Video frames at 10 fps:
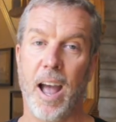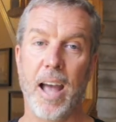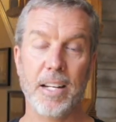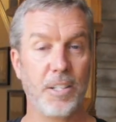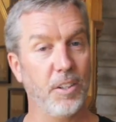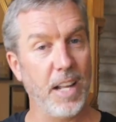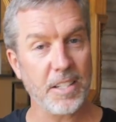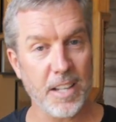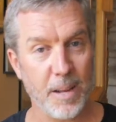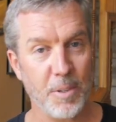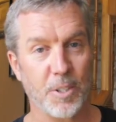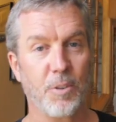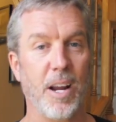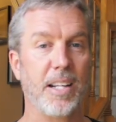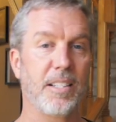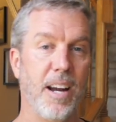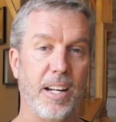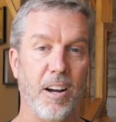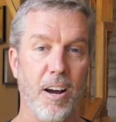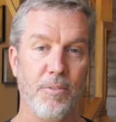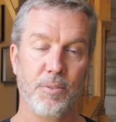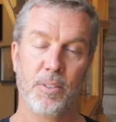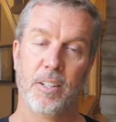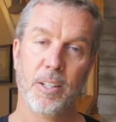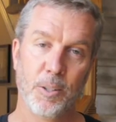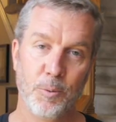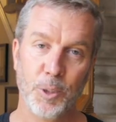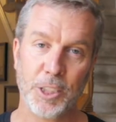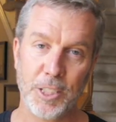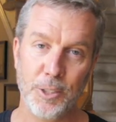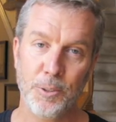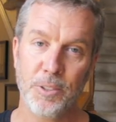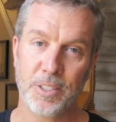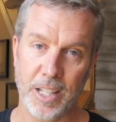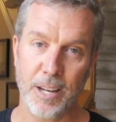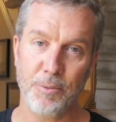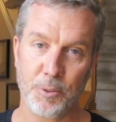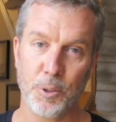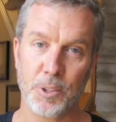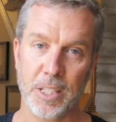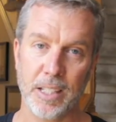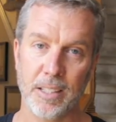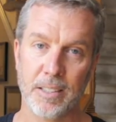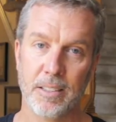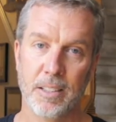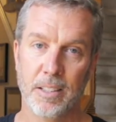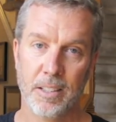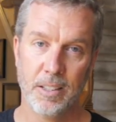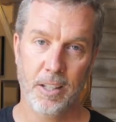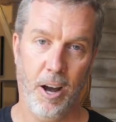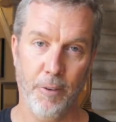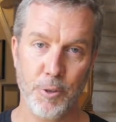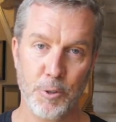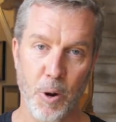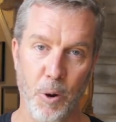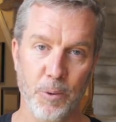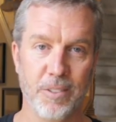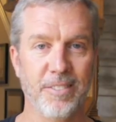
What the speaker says: And until next time, this is Craig signing off, wishing you safe cruising of your drone.